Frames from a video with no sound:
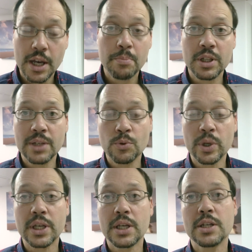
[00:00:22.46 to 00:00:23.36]
Been living with
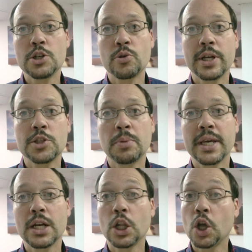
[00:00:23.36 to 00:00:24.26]
a kidney
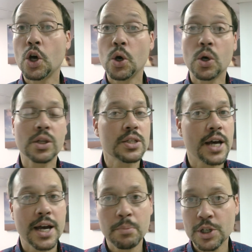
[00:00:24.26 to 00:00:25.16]
transplant a long
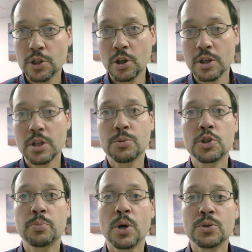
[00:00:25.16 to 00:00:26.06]
time, much longer than it was
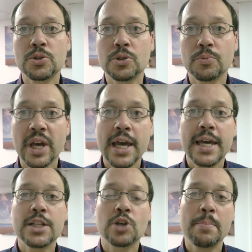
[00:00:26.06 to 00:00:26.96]
supposed to.
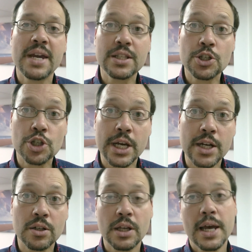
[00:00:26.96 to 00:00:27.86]
And so I made this
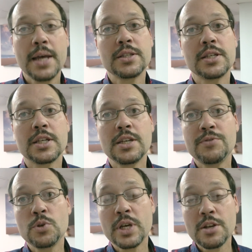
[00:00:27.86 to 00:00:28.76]
channel to give
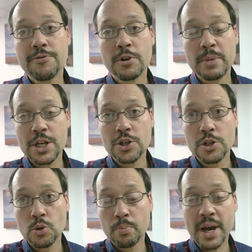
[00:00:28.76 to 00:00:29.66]
you information
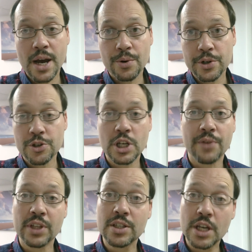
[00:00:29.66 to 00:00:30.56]
to empower
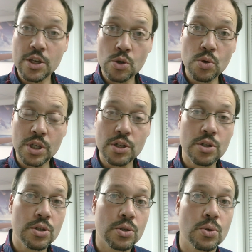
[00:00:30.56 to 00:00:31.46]
yourself, things that you can
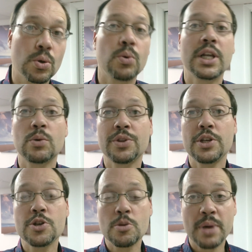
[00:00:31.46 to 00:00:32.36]
do that are within
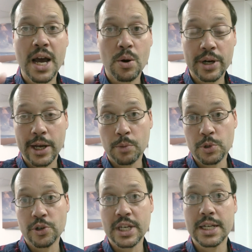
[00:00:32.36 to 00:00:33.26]
your power to help
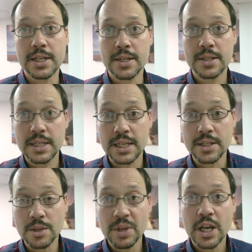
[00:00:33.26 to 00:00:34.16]
your kidney disease.